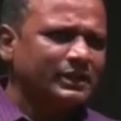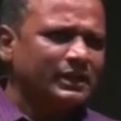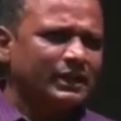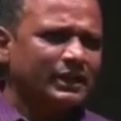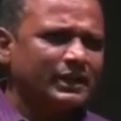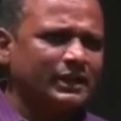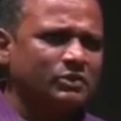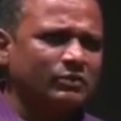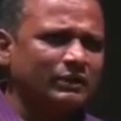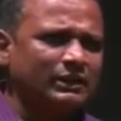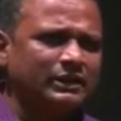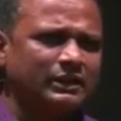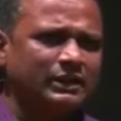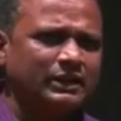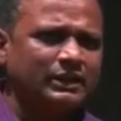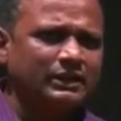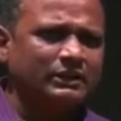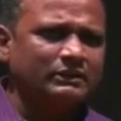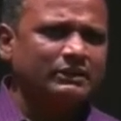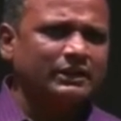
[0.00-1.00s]
a
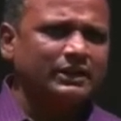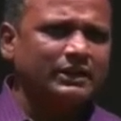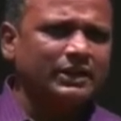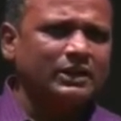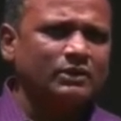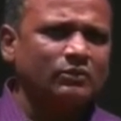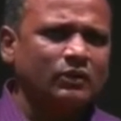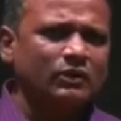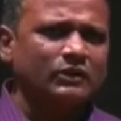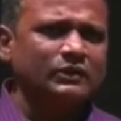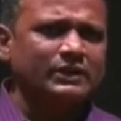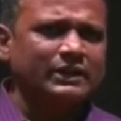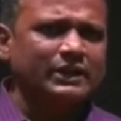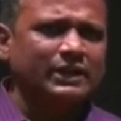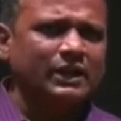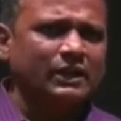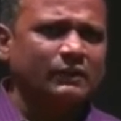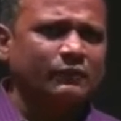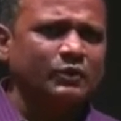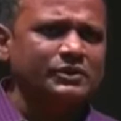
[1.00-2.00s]
20-degree involute
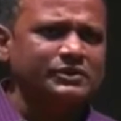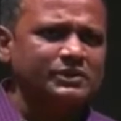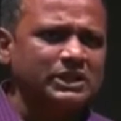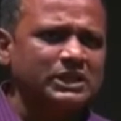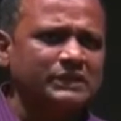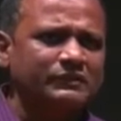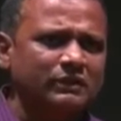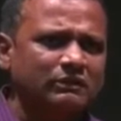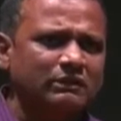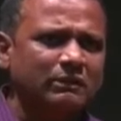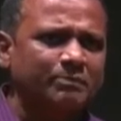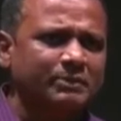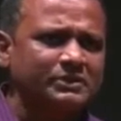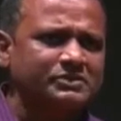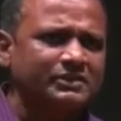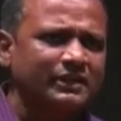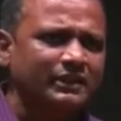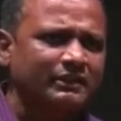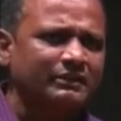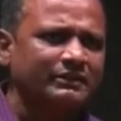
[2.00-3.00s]
gear of 175 mm pitch
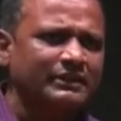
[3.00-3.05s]
circle